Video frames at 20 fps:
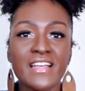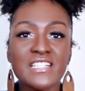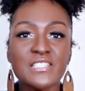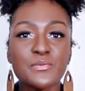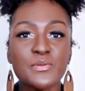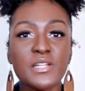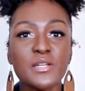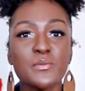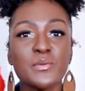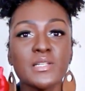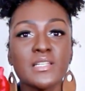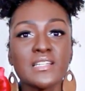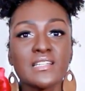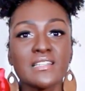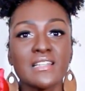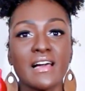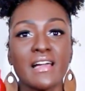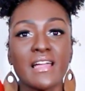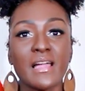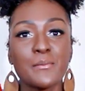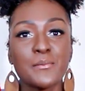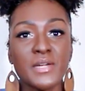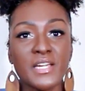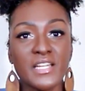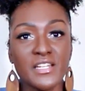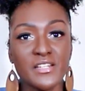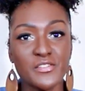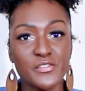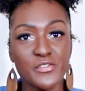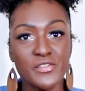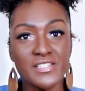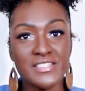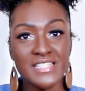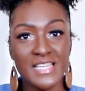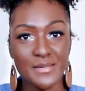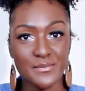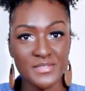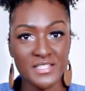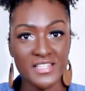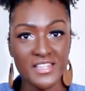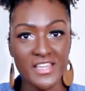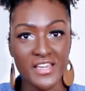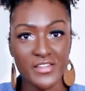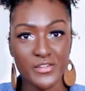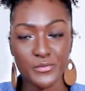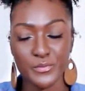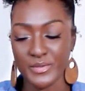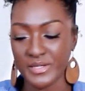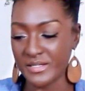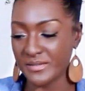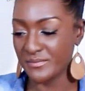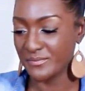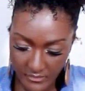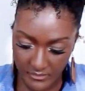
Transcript: that's what it will look like. I'm going to do the same to the other one.